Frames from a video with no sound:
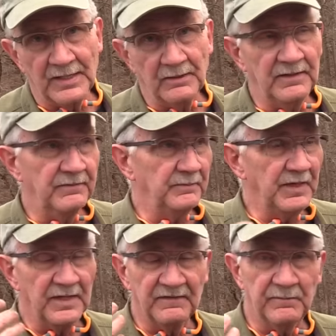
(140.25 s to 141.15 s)
I don't have a
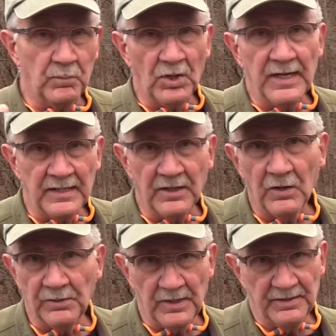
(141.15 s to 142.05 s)
big enough brain to
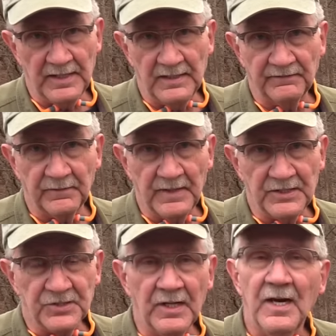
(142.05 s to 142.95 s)
hold all that
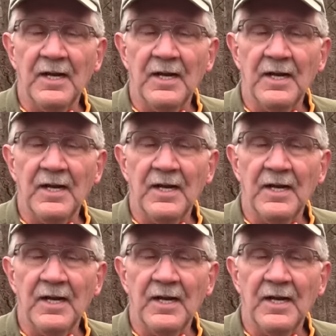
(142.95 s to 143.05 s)
information,